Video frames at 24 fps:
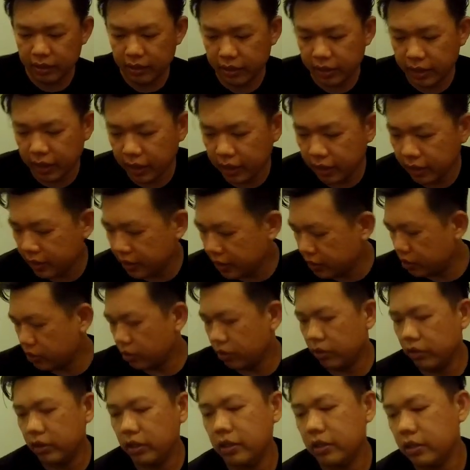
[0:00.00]
Okay, that's
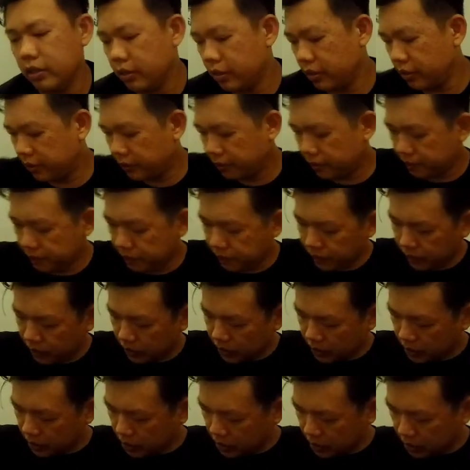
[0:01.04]
right here.
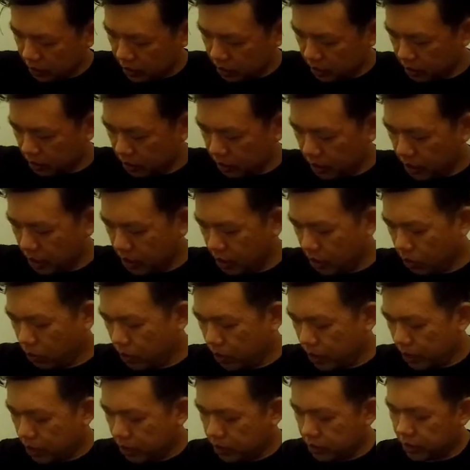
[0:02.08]
Okay,
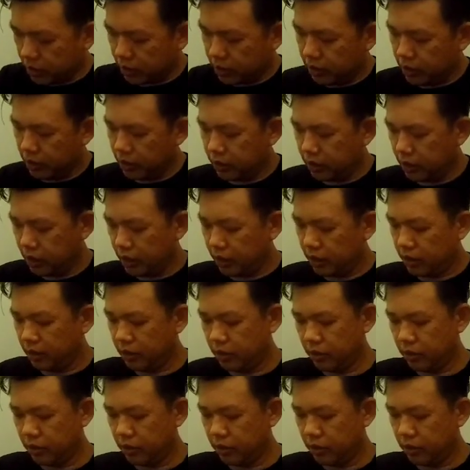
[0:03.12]
what else other than that?